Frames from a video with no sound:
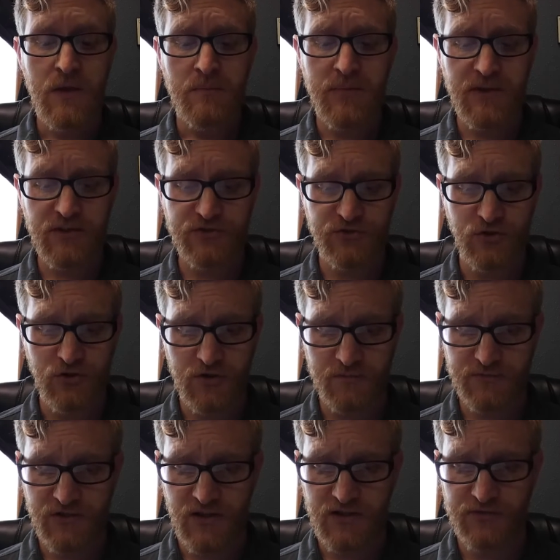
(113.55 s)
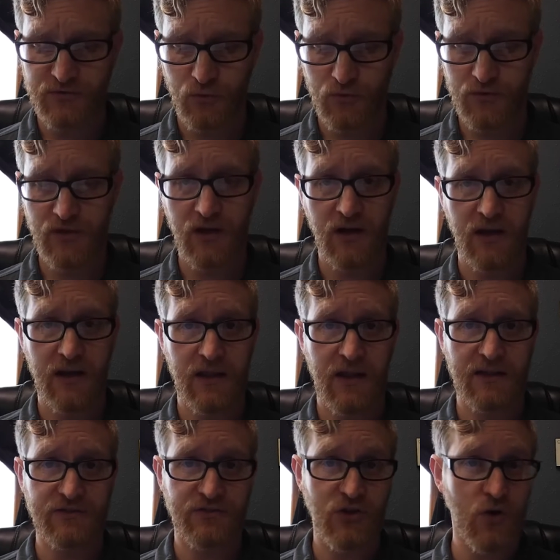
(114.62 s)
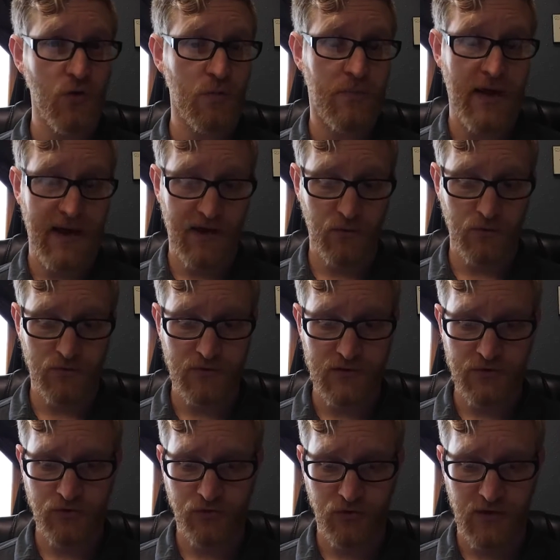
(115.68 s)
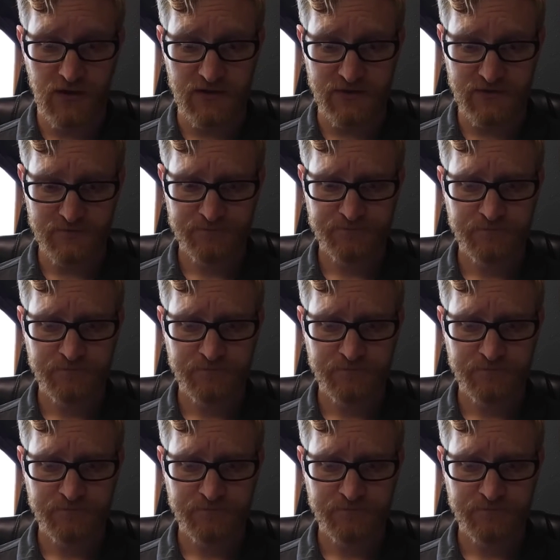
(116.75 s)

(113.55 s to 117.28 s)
Being circumcised or not has no power in Christ.